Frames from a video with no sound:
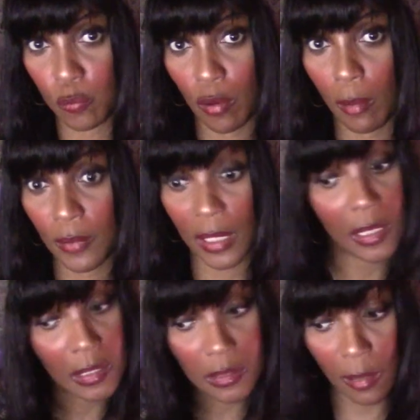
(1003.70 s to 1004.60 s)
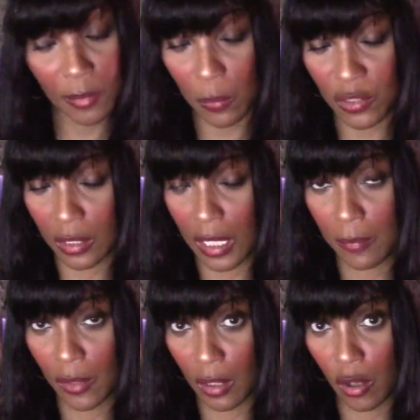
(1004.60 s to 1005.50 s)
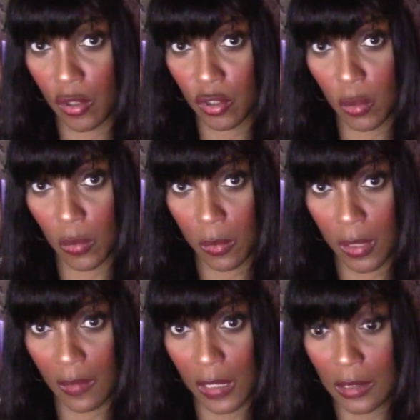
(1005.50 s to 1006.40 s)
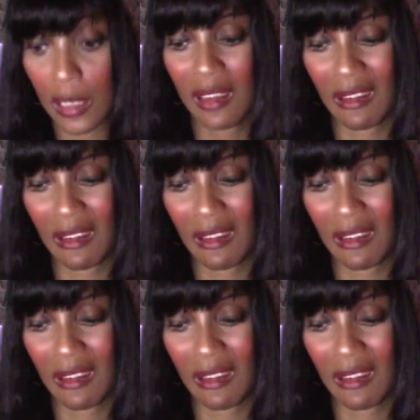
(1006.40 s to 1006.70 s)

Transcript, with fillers: you properly. Somebody wasn't keeping an eye on you, Aquarius,